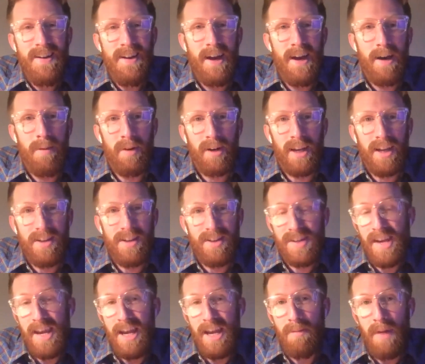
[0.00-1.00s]
But again,
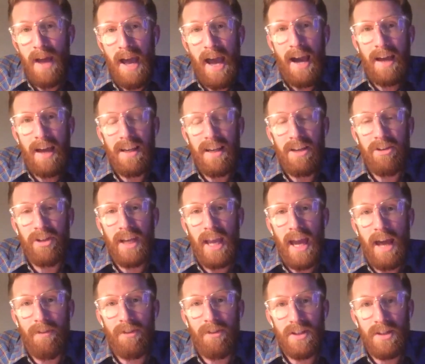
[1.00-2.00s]

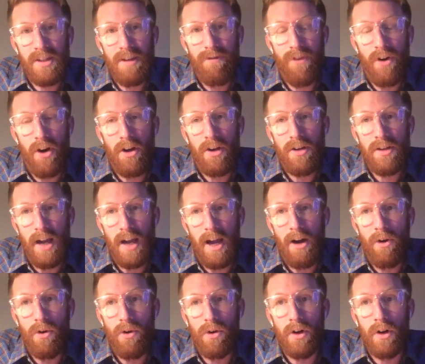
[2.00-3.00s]

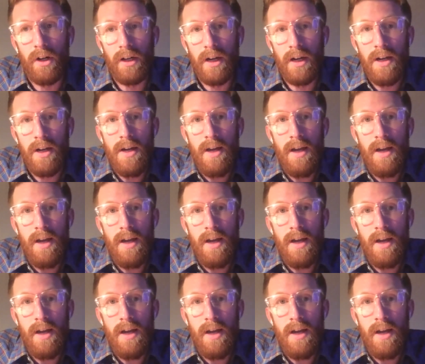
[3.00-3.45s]
sam@healingadvocacyfund.org.